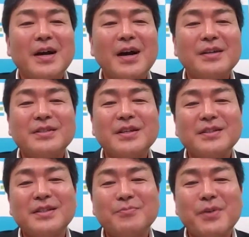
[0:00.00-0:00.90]
I
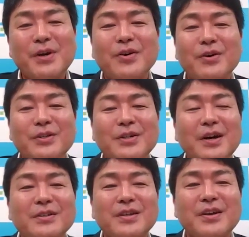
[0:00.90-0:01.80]
started my career
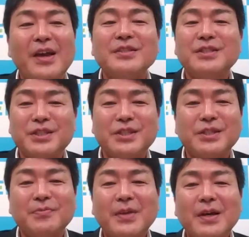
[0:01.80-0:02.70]
as an
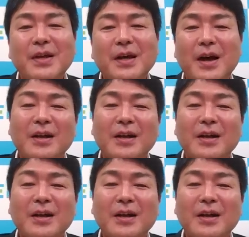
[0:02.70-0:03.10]
engineer at